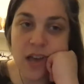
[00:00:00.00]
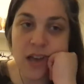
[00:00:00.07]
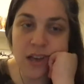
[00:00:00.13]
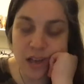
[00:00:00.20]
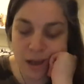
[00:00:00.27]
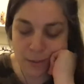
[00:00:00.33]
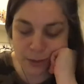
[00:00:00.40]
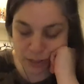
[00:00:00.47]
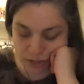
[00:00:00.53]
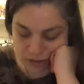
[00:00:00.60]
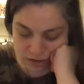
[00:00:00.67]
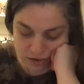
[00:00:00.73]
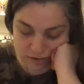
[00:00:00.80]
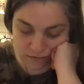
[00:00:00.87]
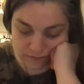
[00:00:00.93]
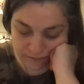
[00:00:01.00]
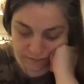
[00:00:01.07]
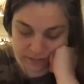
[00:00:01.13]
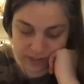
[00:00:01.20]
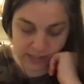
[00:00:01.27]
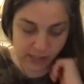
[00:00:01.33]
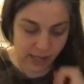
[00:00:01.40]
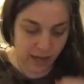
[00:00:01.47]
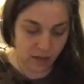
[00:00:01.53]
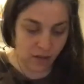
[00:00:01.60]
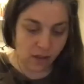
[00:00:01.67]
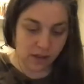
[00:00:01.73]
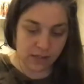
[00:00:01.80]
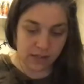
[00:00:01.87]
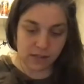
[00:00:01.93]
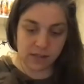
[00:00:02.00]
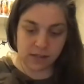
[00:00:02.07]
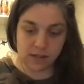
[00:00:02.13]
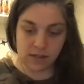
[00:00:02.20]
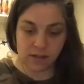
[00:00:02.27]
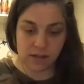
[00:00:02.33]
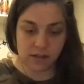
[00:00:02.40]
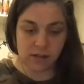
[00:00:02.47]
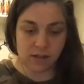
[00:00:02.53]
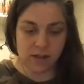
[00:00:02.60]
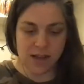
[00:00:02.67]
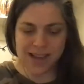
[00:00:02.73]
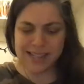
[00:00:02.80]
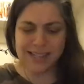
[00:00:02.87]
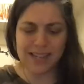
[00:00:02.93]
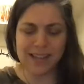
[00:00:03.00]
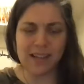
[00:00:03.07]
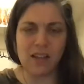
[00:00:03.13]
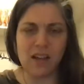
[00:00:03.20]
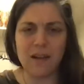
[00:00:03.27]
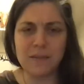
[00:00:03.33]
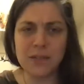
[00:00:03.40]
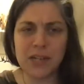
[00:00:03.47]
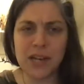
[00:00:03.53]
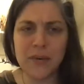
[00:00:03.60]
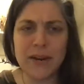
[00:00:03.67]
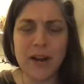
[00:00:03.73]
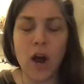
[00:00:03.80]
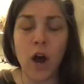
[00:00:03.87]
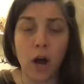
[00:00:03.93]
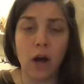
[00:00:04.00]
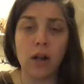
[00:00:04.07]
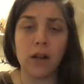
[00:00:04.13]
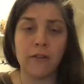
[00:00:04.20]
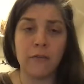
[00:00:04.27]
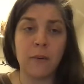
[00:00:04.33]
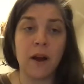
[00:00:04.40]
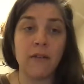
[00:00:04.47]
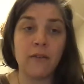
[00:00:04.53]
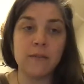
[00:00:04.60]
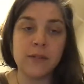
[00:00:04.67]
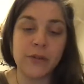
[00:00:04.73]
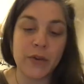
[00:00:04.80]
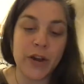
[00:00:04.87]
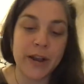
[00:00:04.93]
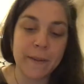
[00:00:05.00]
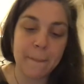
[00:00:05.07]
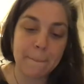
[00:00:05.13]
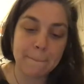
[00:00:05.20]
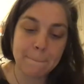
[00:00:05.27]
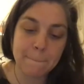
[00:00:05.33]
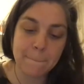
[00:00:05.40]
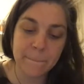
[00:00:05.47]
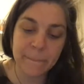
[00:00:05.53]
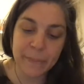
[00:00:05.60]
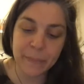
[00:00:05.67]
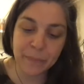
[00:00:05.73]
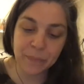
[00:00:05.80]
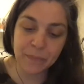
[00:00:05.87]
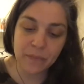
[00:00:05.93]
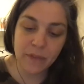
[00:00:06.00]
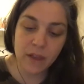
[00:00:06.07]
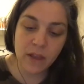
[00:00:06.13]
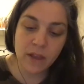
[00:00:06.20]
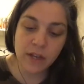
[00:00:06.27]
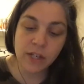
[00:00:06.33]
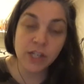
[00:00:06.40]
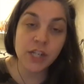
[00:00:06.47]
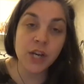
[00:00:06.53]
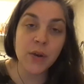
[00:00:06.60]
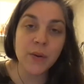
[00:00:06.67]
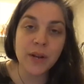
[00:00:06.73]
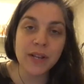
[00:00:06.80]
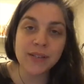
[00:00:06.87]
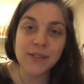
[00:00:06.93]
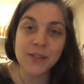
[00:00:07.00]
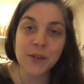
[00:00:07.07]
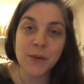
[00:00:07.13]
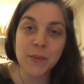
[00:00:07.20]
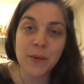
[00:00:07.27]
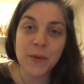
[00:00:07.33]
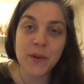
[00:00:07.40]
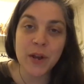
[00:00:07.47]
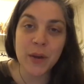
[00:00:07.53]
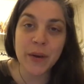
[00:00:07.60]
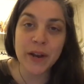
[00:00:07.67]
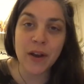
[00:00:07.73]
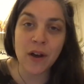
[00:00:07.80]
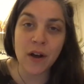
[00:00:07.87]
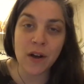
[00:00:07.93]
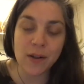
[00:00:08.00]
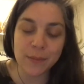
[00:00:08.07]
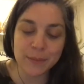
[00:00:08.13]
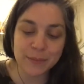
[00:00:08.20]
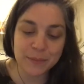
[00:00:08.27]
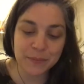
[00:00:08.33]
I'm just going to, let's see how long this, it's not that long. I'm just going to read all of Proverbs 3. Don't assume you know it all.